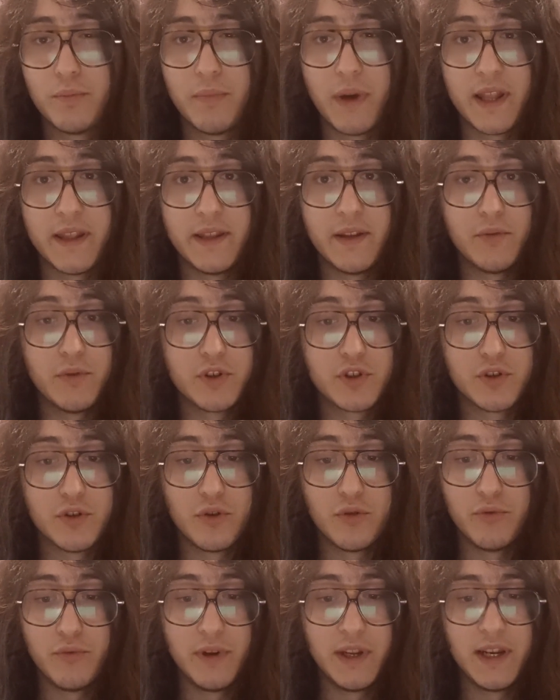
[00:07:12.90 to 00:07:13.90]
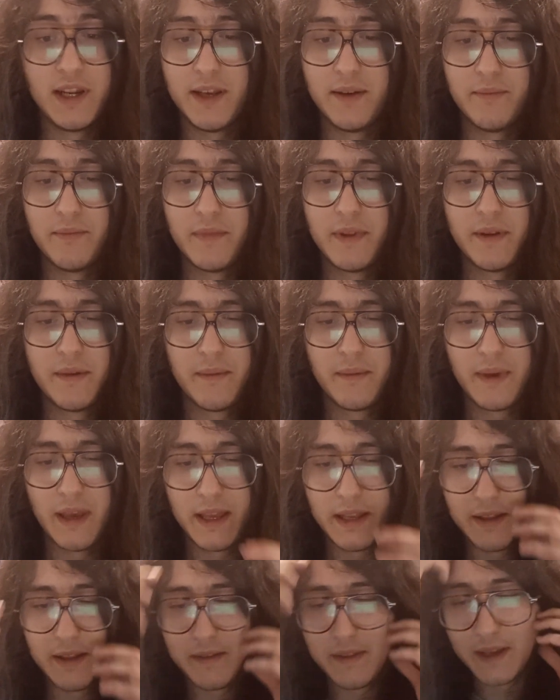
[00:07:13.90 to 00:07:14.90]
but there was no really
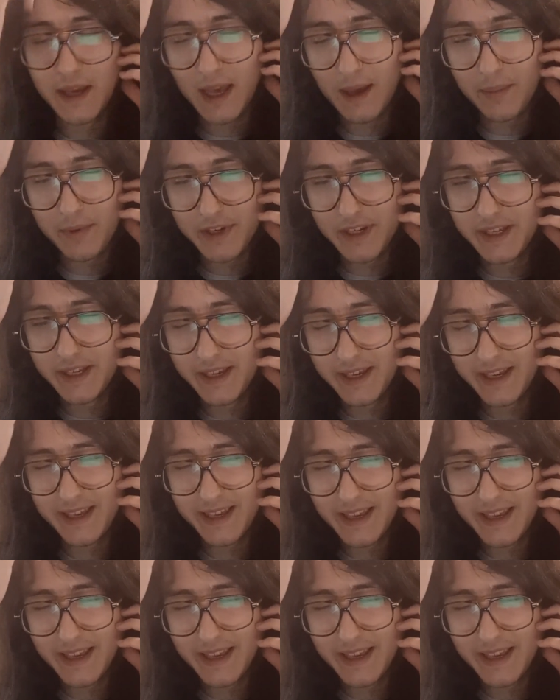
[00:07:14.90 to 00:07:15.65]
anything happening.